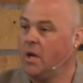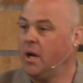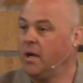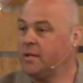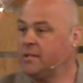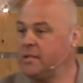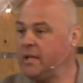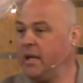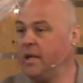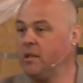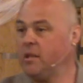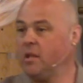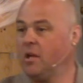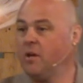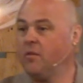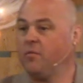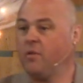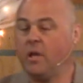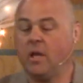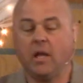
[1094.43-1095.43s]
a tenth
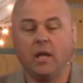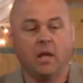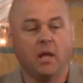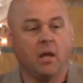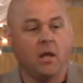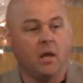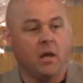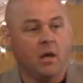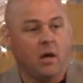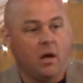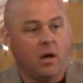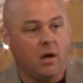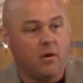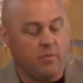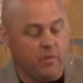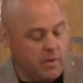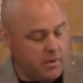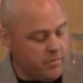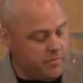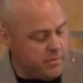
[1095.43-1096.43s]
of a,
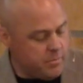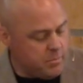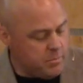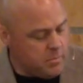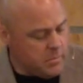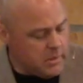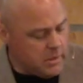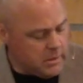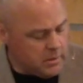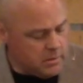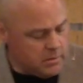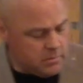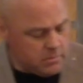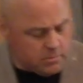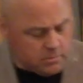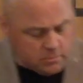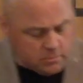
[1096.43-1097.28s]
of, of a, uh,